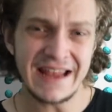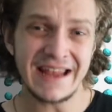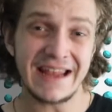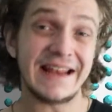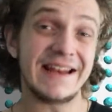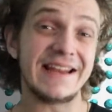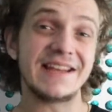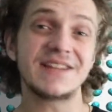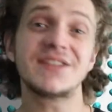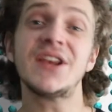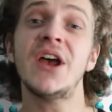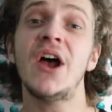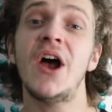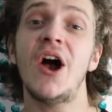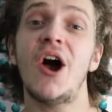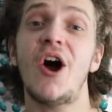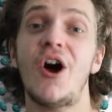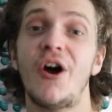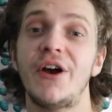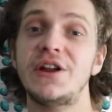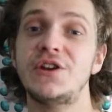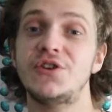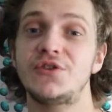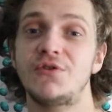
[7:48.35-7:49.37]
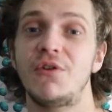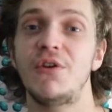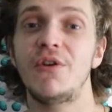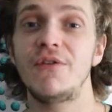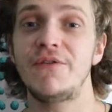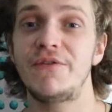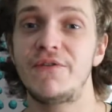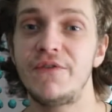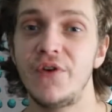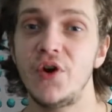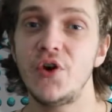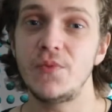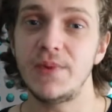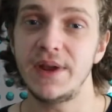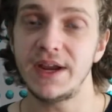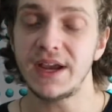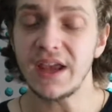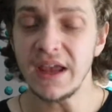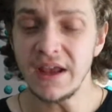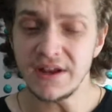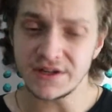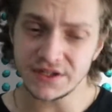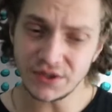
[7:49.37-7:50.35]
It is
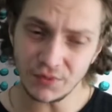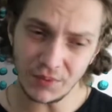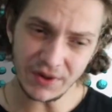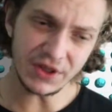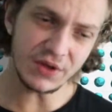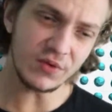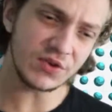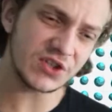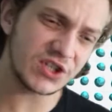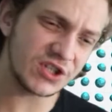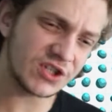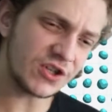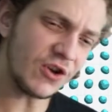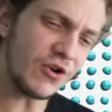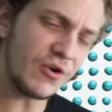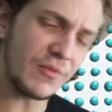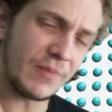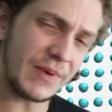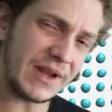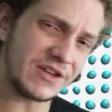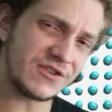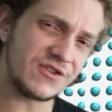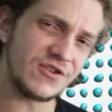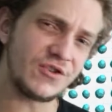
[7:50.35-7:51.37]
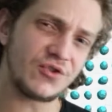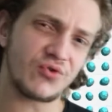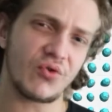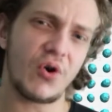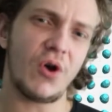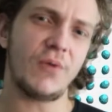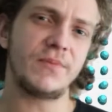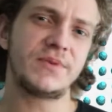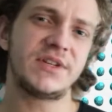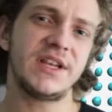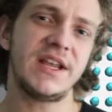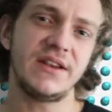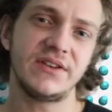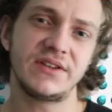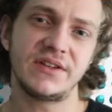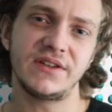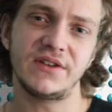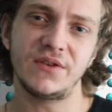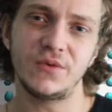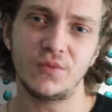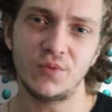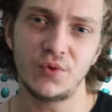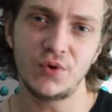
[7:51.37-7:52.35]
hydrophobic. So when the soap is dropped
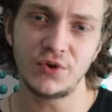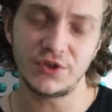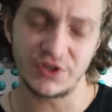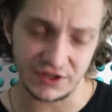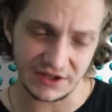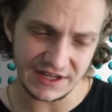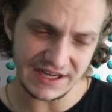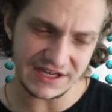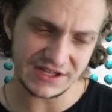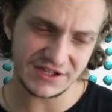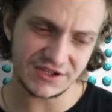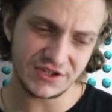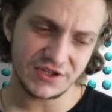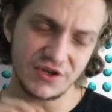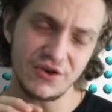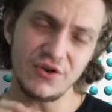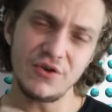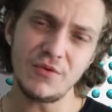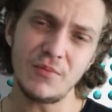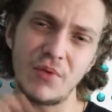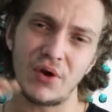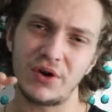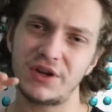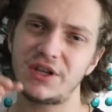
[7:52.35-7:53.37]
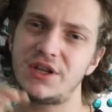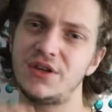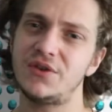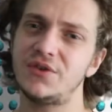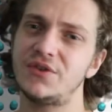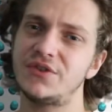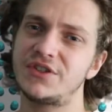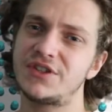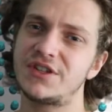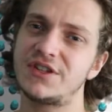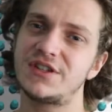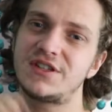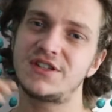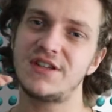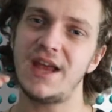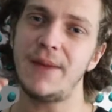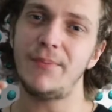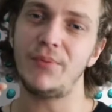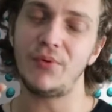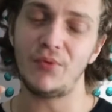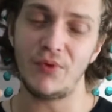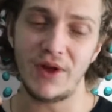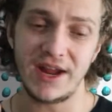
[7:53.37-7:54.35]
into the water, these two molecules
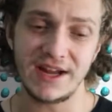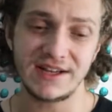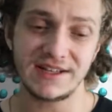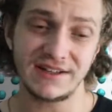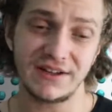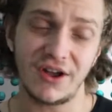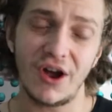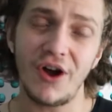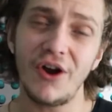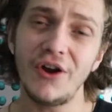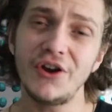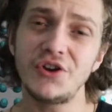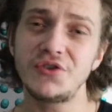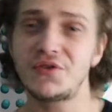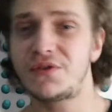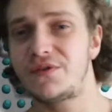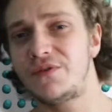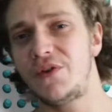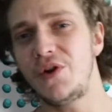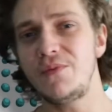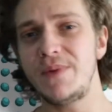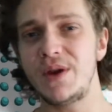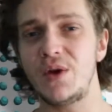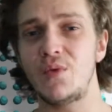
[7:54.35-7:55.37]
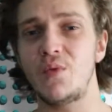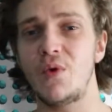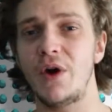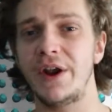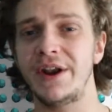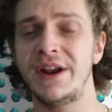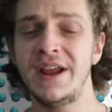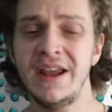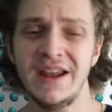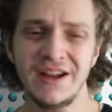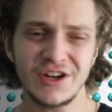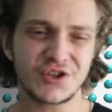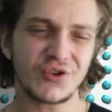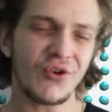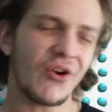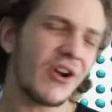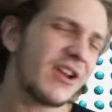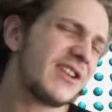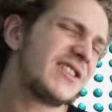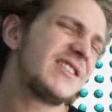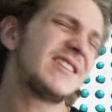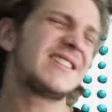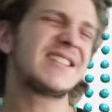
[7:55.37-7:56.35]
separate, and the hydrophobic one
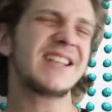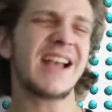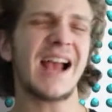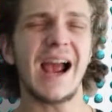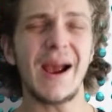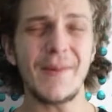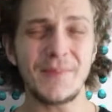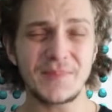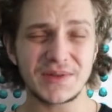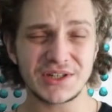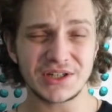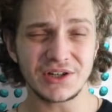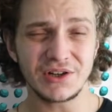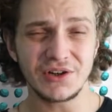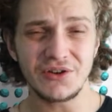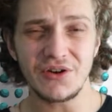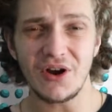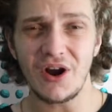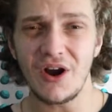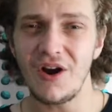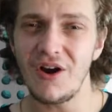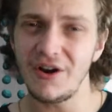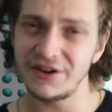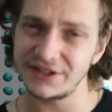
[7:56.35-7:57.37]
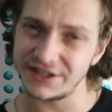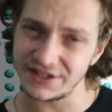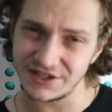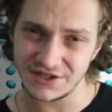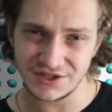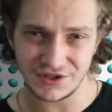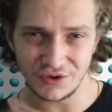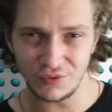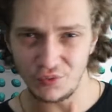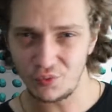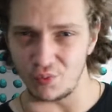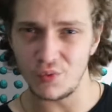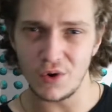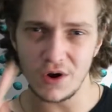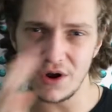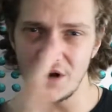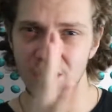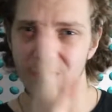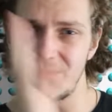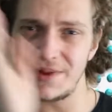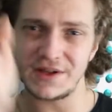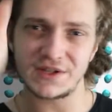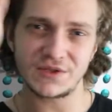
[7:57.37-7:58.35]
tries its absolute hardest to
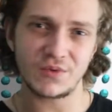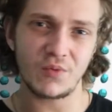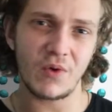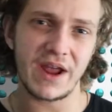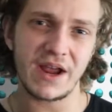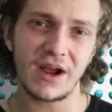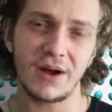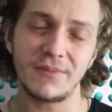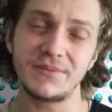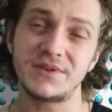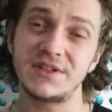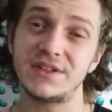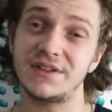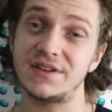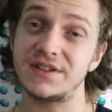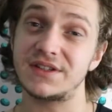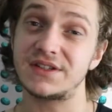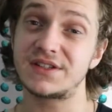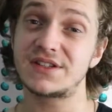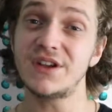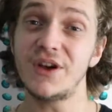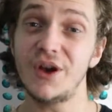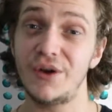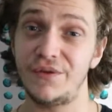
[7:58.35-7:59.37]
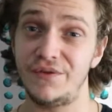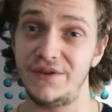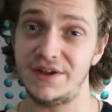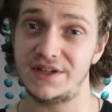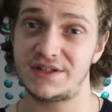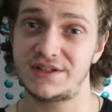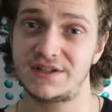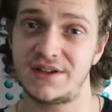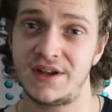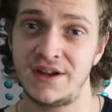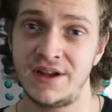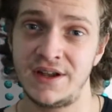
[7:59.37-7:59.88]
worm its way up to the surface.